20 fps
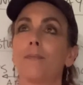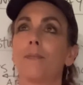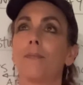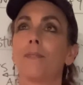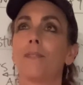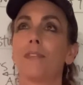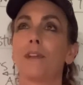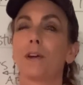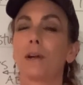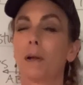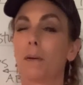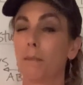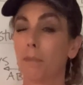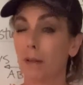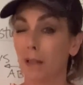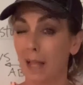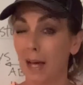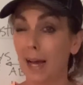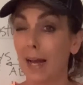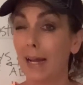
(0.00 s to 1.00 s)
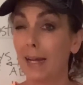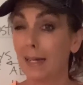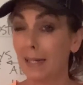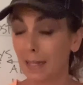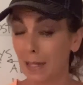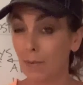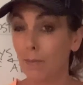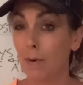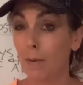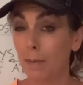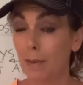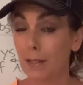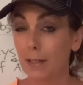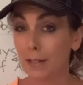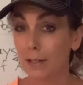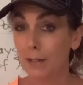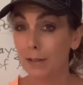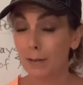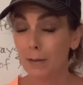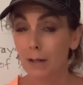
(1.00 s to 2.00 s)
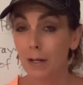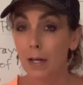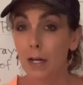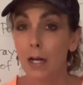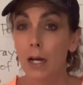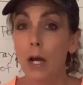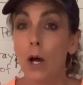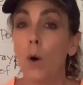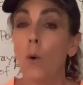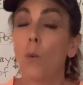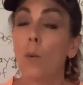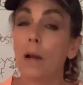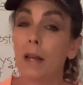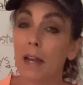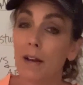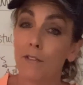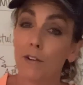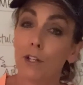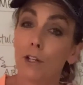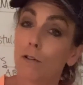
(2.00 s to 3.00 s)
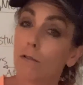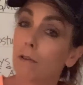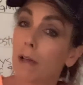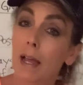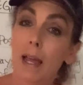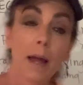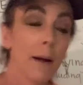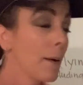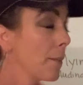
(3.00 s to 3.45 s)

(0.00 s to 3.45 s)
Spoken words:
they're implied in what we do. Whenever you lay a